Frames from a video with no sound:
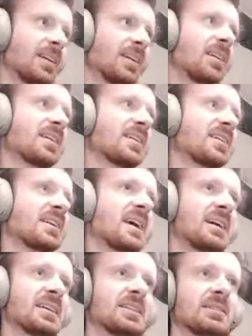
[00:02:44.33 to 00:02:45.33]
like,
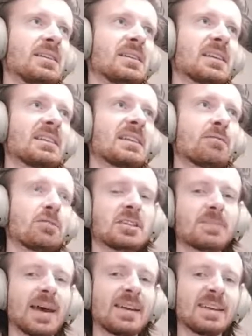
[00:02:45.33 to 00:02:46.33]
yeah, it's like different
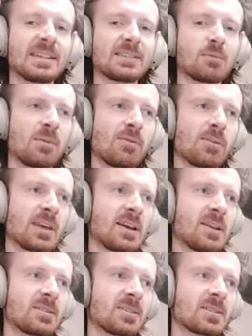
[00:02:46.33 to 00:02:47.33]
semantics from everything
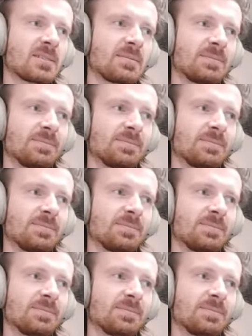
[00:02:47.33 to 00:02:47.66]
else.